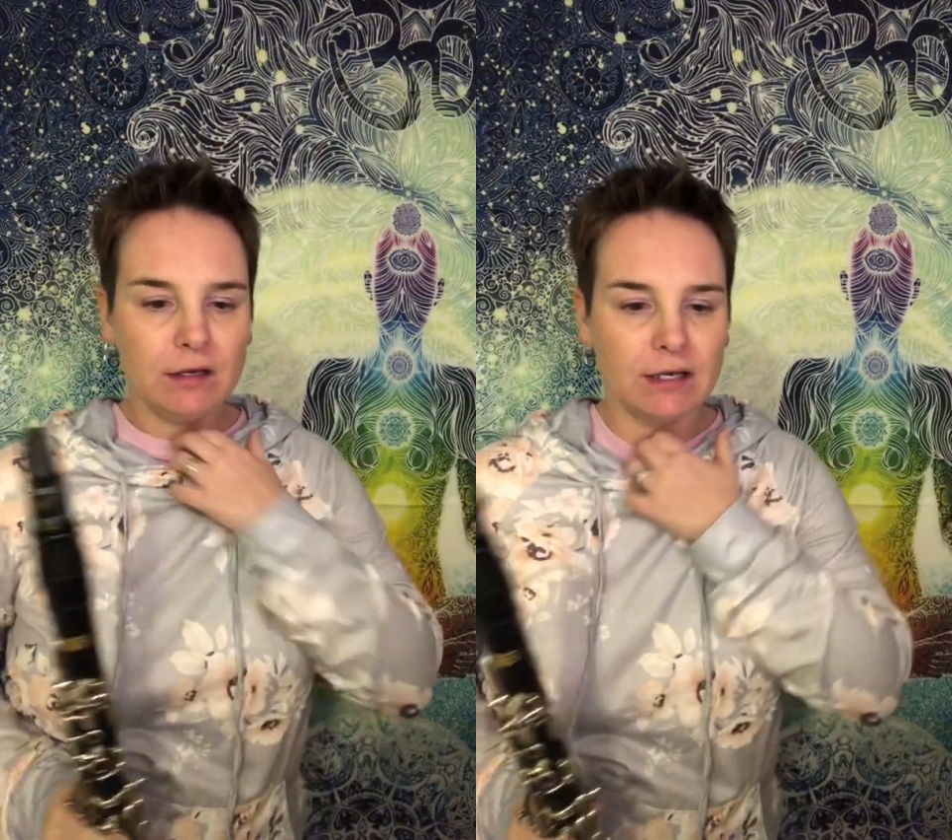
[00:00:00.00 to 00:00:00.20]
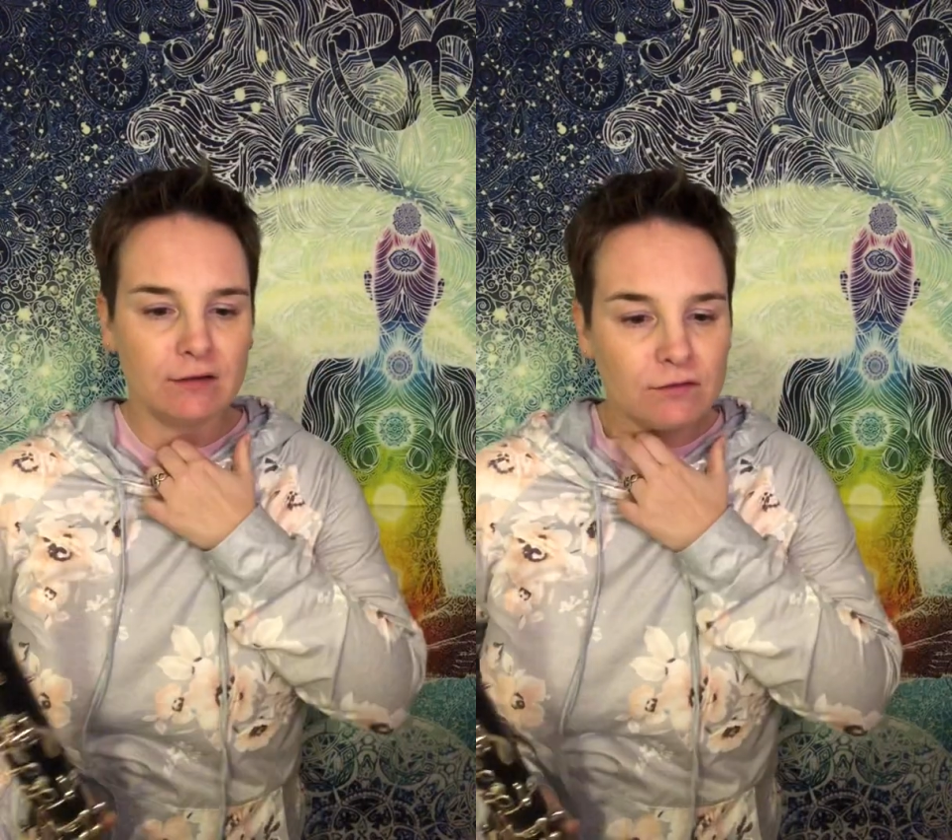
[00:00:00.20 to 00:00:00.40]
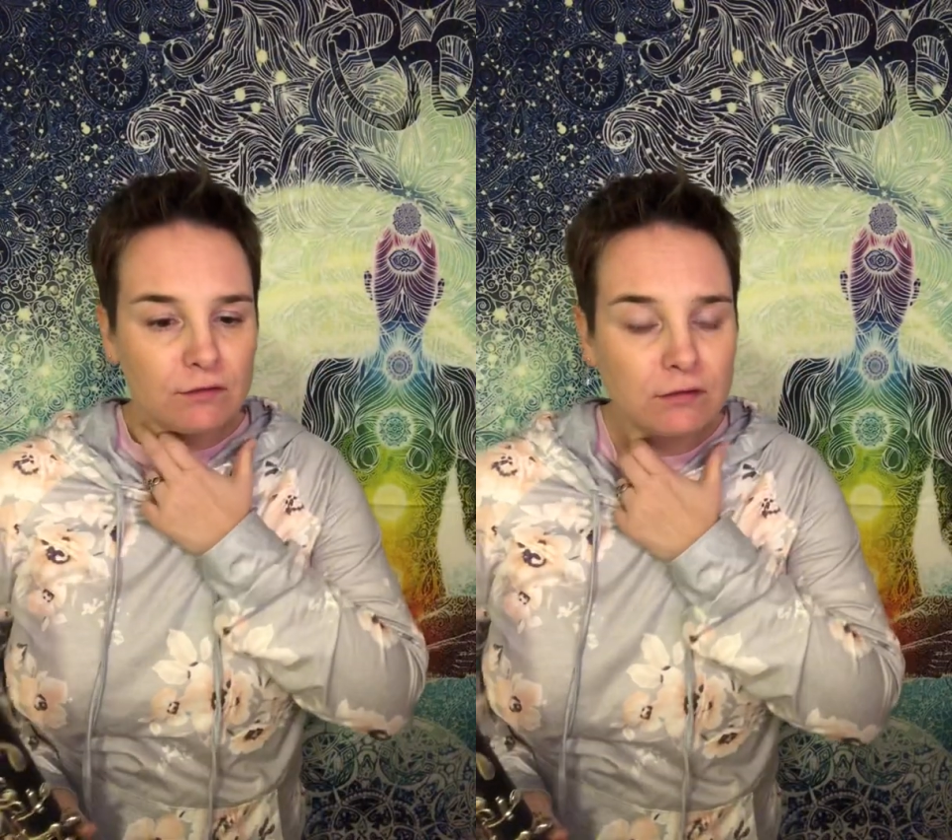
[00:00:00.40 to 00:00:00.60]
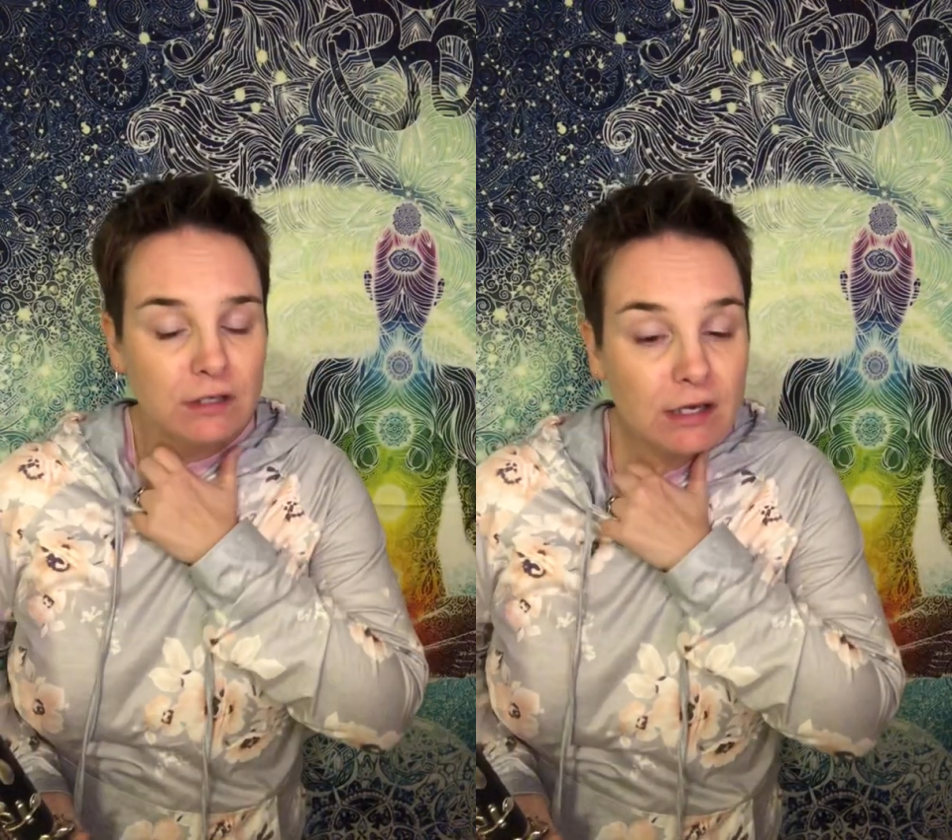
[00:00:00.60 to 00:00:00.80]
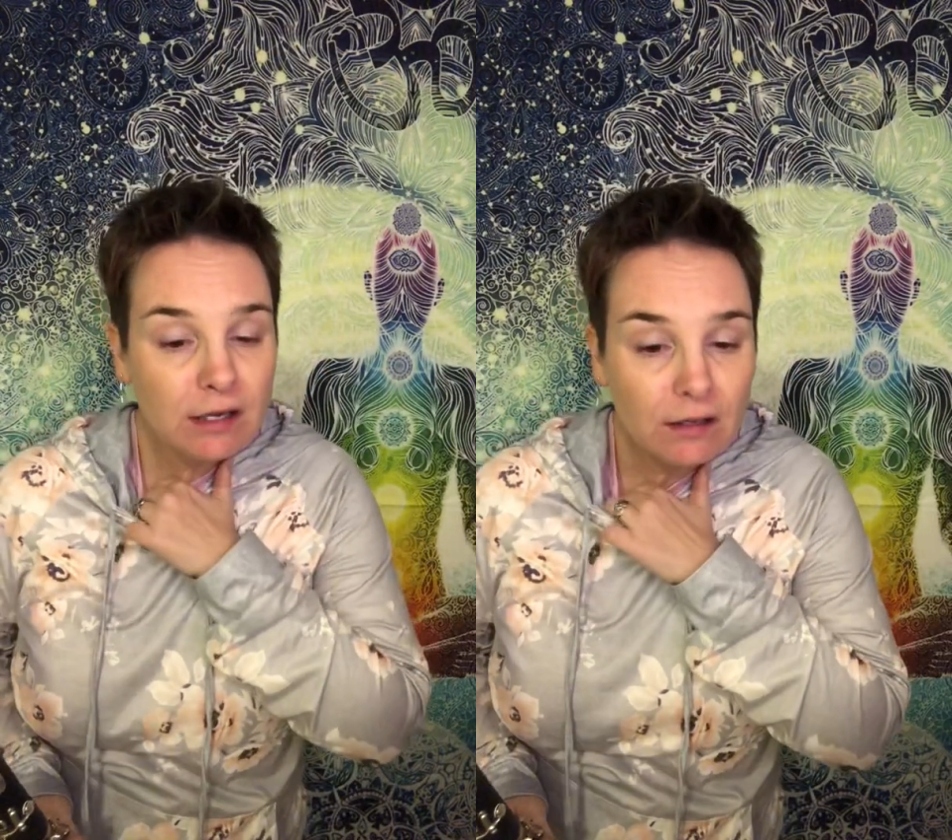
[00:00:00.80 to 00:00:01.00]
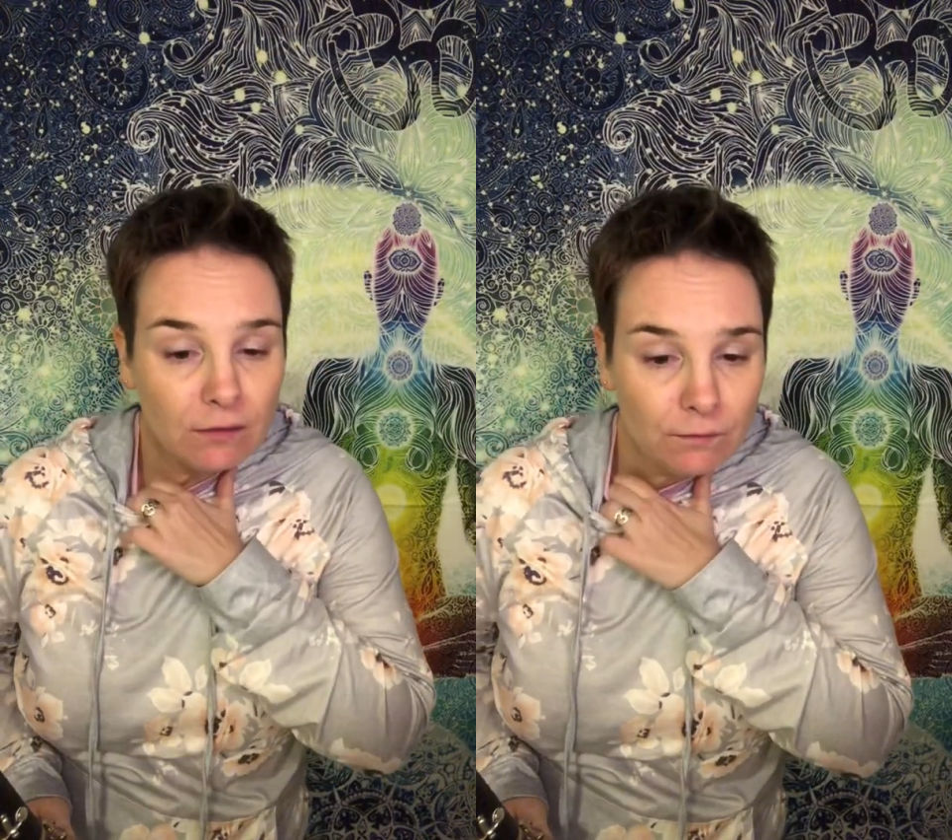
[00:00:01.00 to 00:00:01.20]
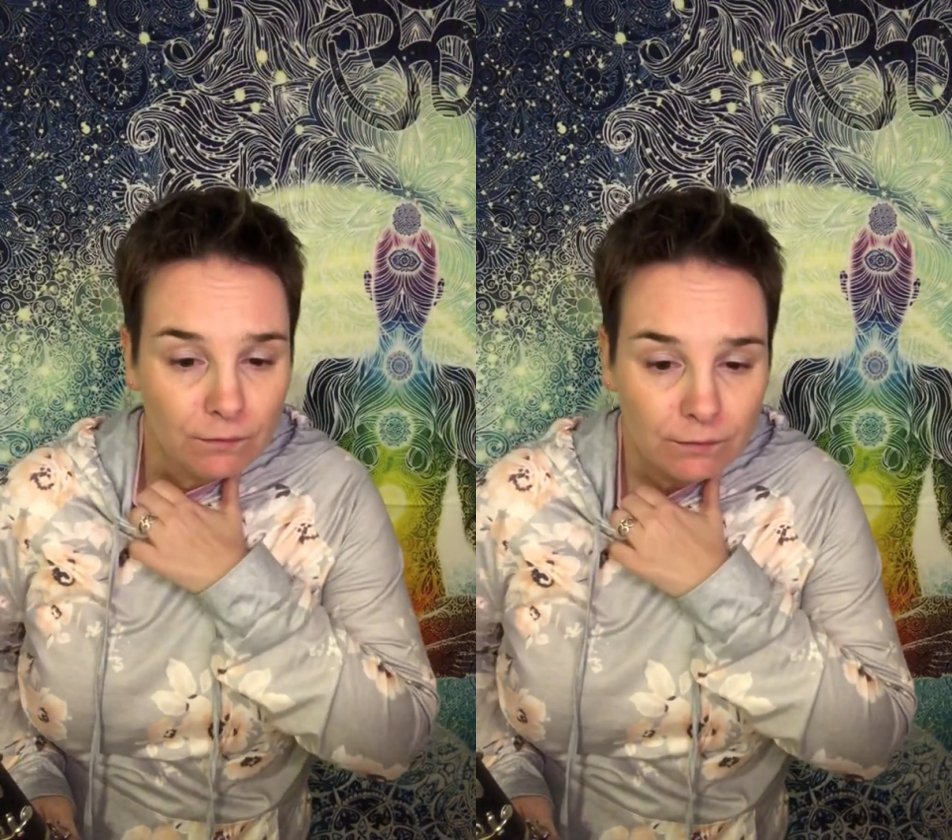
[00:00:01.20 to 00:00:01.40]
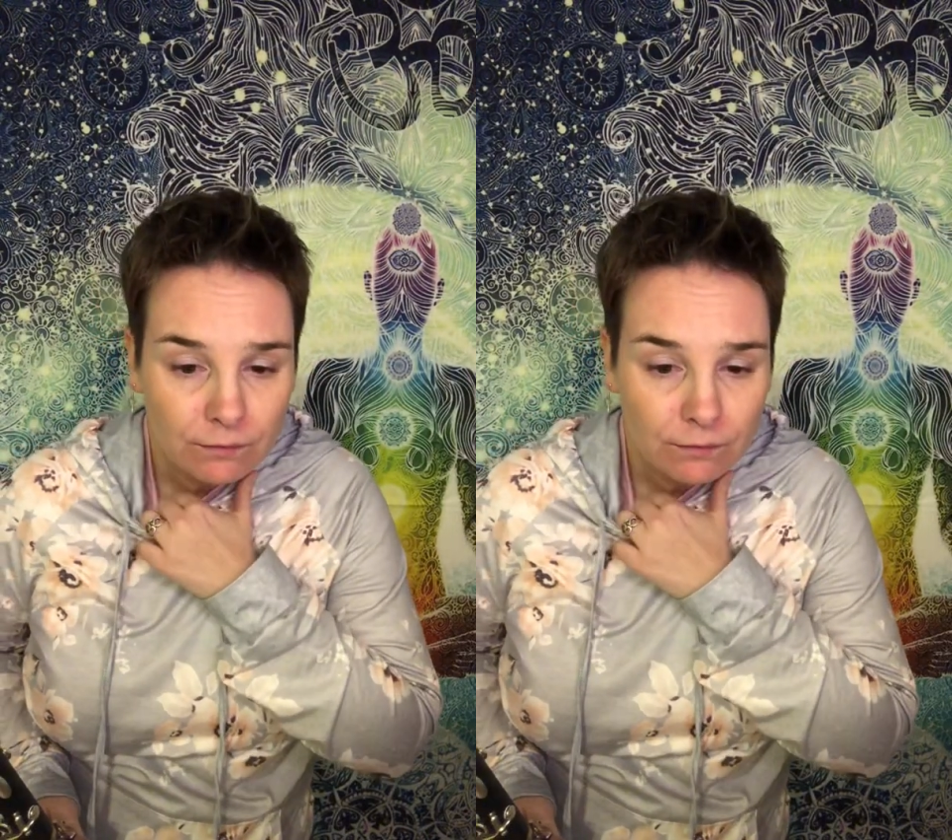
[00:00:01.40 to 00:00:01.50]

Okay, so now